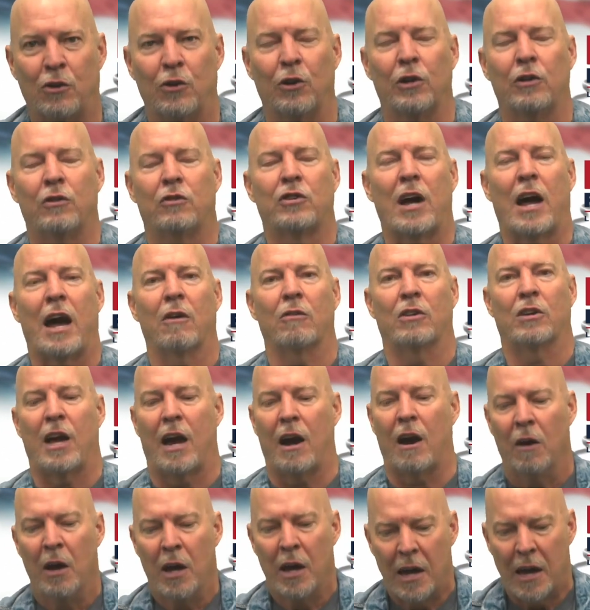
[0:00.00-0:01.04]
good child
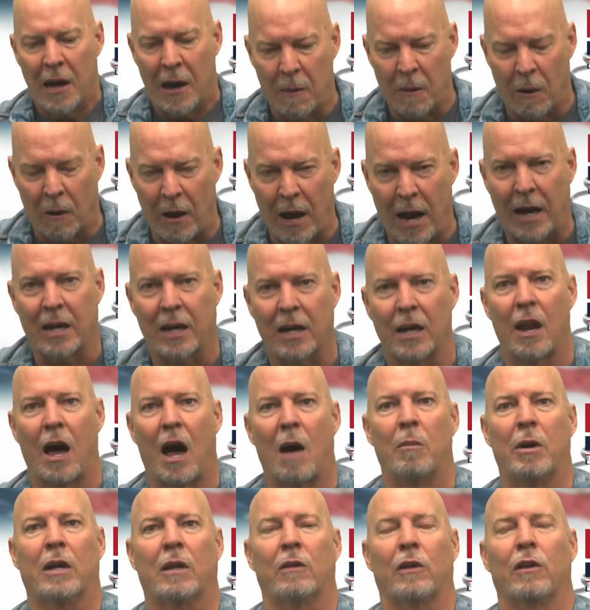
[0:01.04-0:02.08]
care and they're
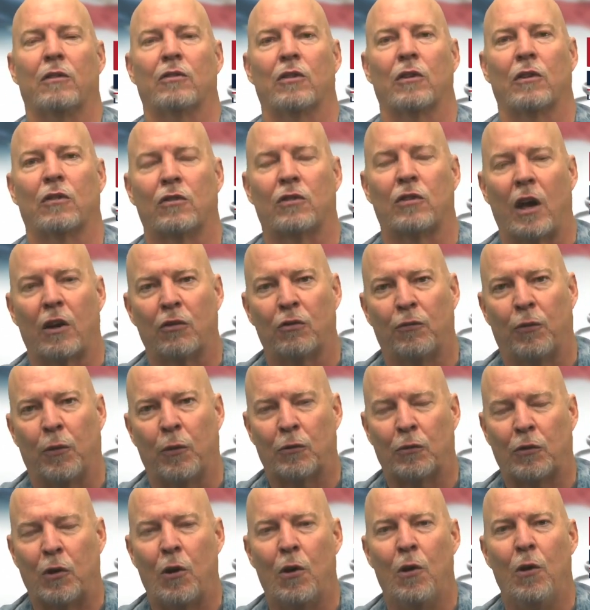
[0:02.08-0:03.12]
economically successful
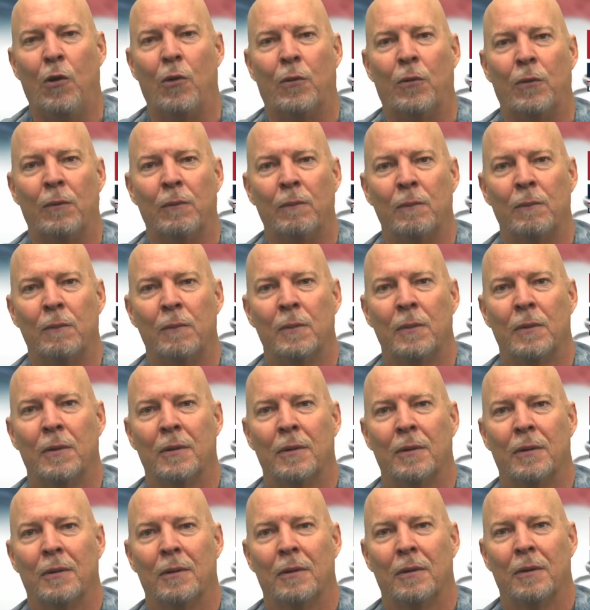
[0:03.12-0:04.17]
too.
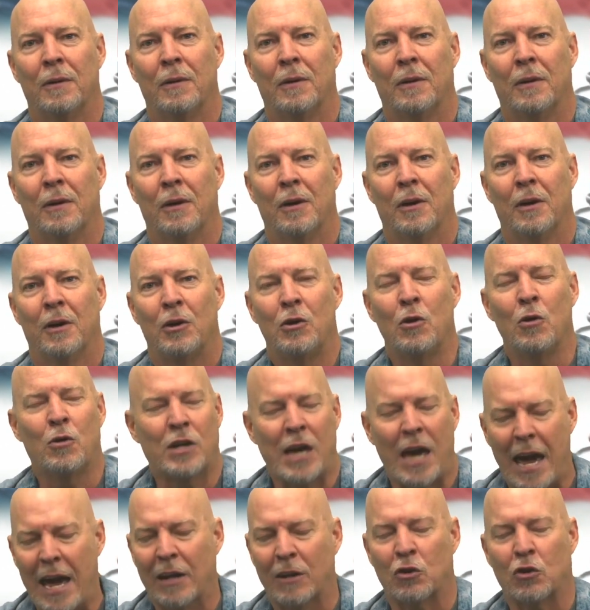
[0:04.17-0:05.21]
You
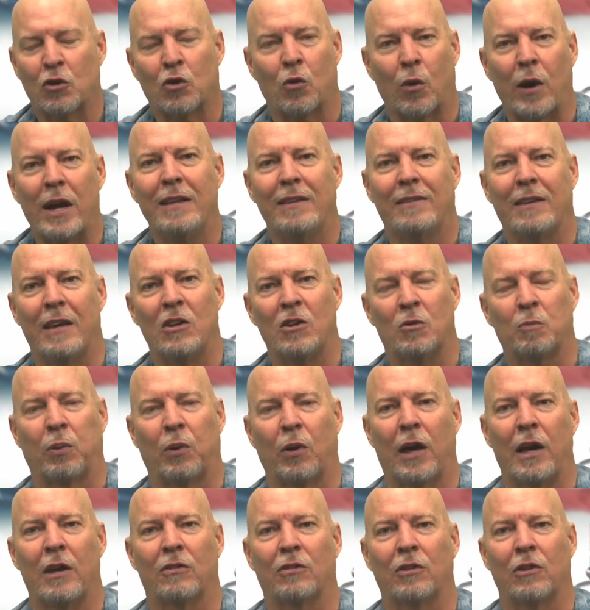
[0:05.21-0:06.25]
can't treat these
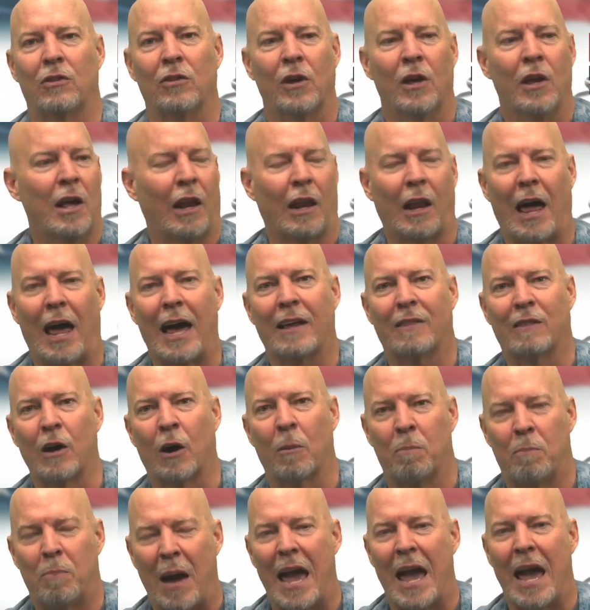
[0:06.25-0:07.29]
places like they're
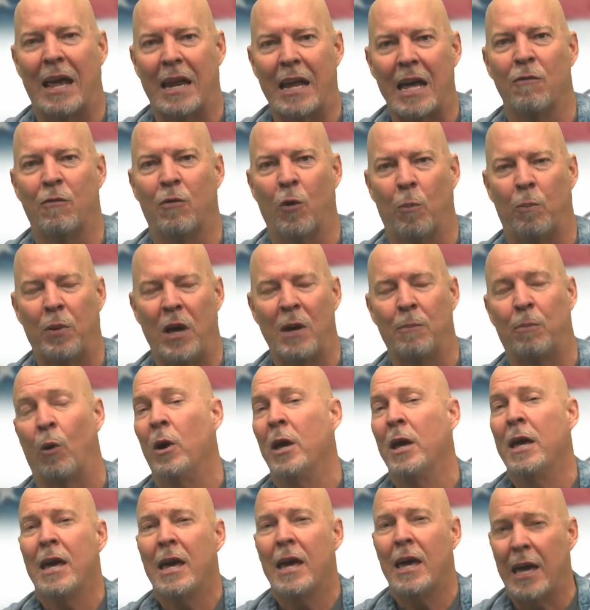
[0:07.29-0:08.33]
bad, evil people.
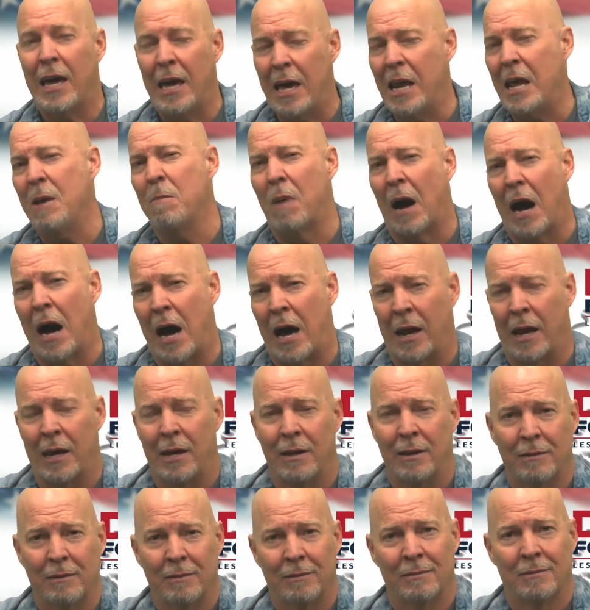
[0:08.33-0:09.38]
Anybody
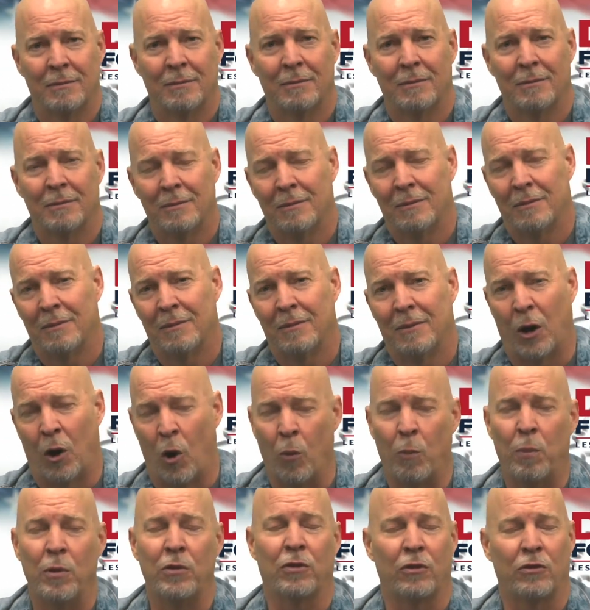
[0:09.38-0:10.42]
that
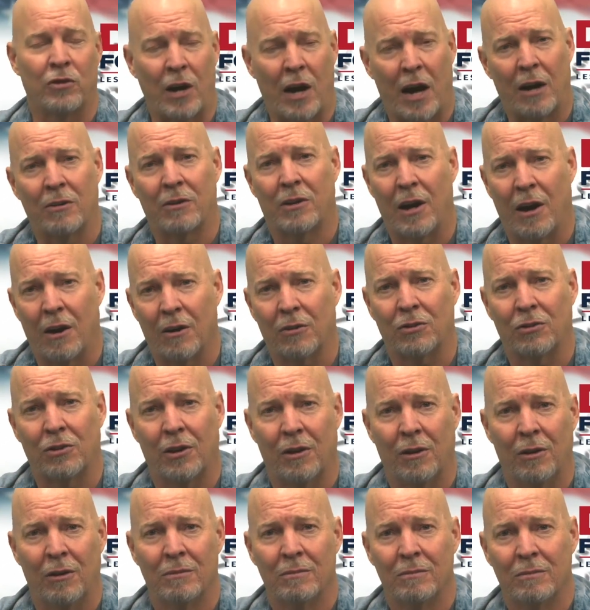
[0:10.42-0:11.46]
opens a child care
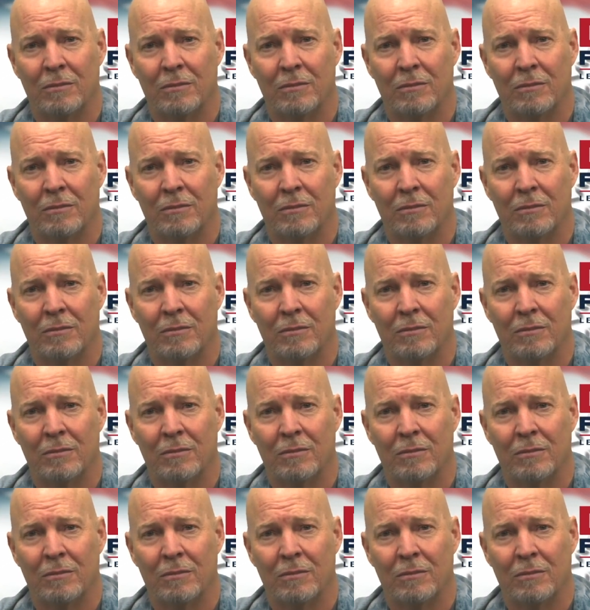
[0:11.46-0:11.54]
center